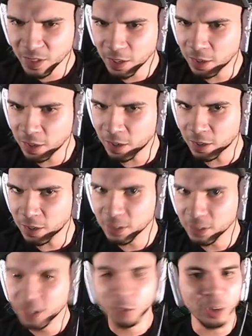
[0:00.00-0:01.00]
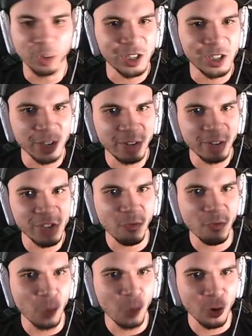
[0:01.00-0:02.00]
We're at generation
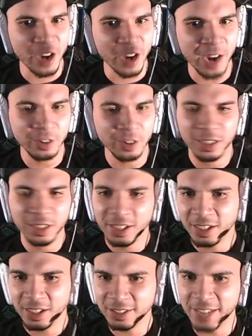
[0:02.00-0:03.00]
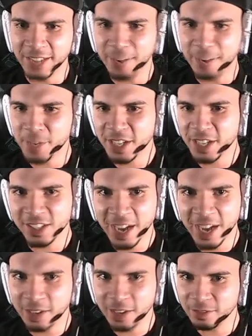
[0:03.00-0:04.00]
4 now. That means
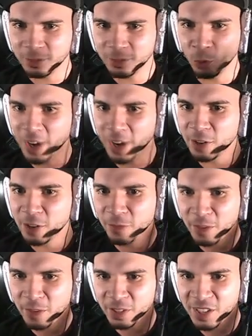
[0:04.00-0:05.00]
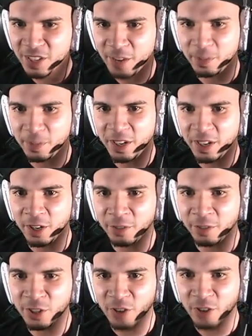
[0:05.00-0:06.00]
that we're at our 5th attempt of
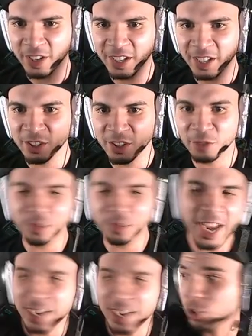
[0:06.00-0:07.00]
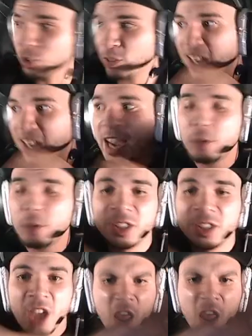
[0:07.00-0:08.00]
it trying to get to the flag. So right now
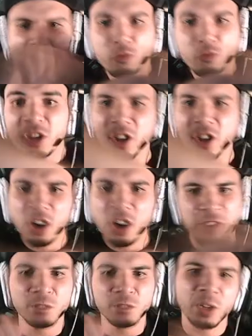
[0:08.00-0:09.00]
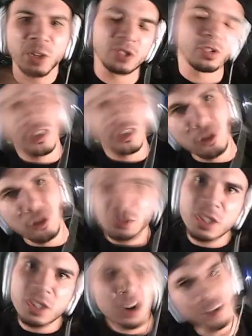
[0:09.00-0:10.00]
it's using all its muscles, it's
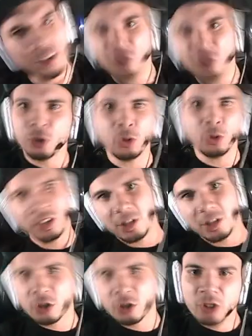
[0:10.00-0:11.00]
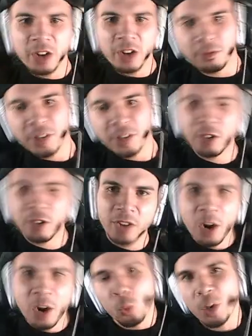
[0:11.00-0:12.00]
using all its joints, it's trying to figure
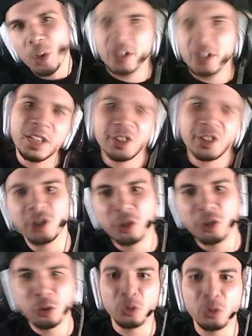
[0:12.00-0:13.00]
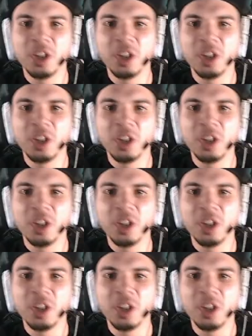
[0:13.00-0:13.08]
out what it needs to do